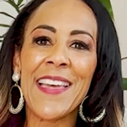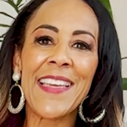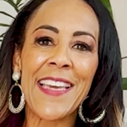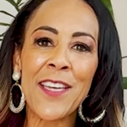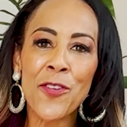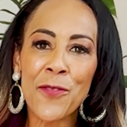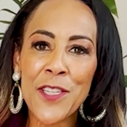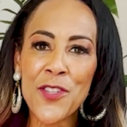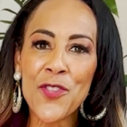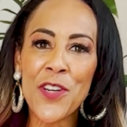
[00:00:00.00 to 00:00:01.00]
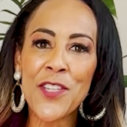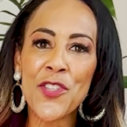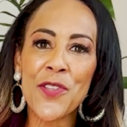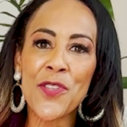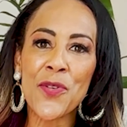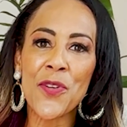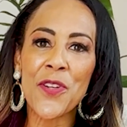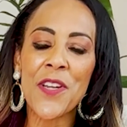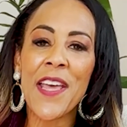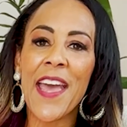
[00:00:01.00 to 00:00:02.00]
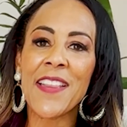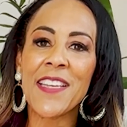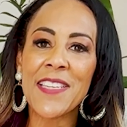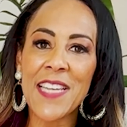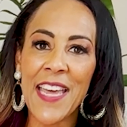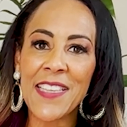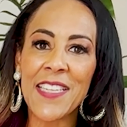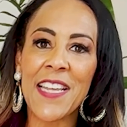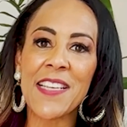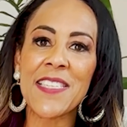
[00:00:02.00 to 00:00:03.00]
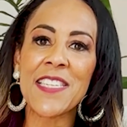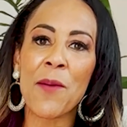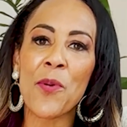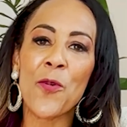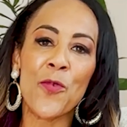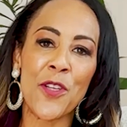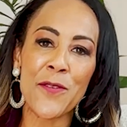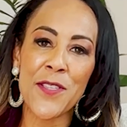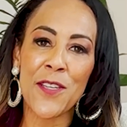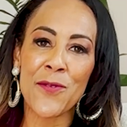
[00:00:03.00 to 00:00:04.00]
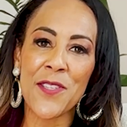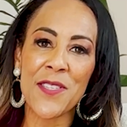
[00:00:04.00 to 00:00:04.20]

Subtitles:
Get your registration sorted and then take the next step with your skills